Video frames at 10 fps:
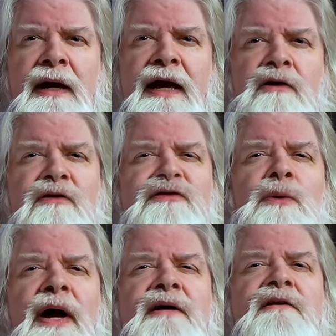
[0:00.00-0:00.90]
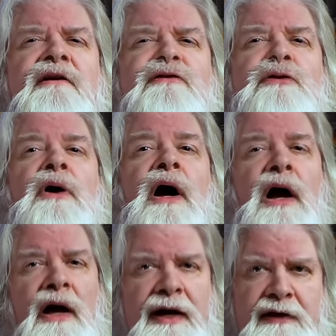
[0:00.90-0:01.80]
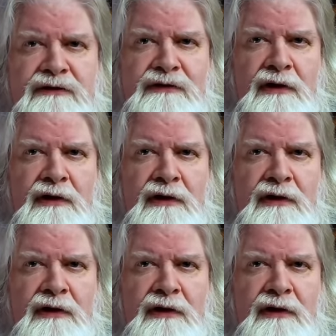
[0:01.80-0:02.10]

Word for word: and also acted as her eyes,